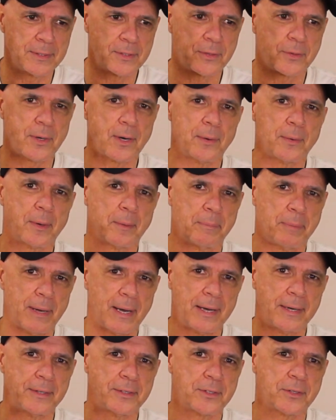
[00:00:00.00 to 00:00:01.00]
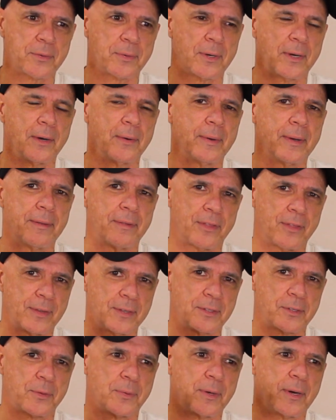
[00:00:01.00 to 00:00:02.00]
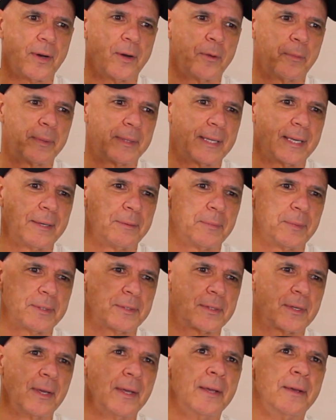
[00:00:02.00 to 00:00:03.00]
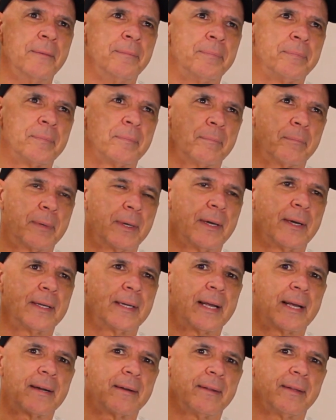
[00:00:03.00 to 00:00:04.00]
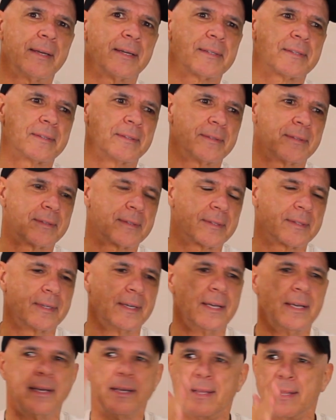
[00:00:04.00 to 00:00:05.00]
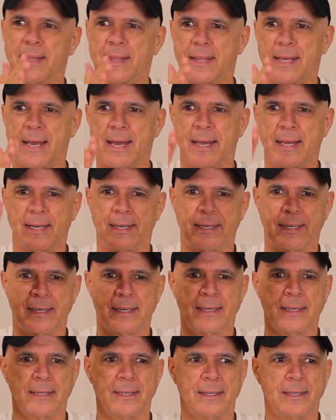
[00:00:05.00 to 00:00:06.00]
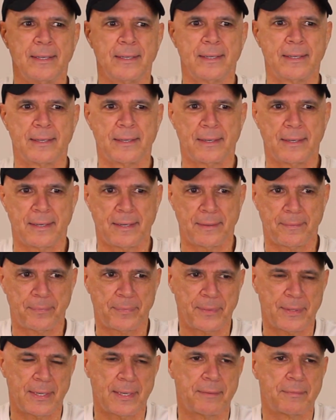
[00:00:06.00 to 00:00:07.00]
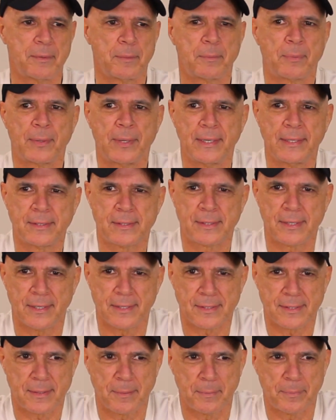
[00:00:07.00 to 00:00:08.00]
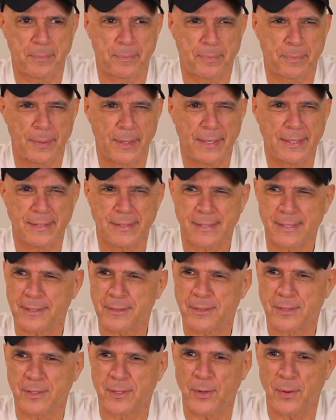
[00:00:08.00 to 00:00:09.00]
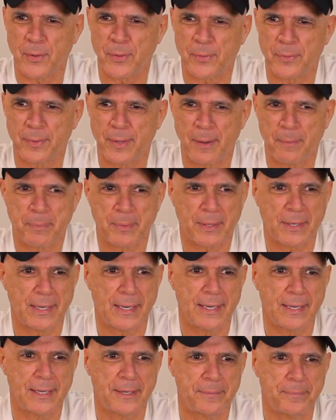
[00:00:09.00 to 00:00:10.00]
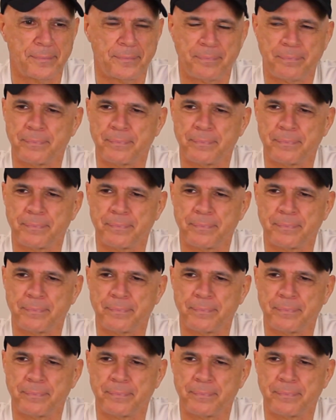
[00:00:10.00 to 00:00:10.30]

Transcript: grow, our bodies grow, things grow. But then once beyond adolescence, then even brain cells don't replicate,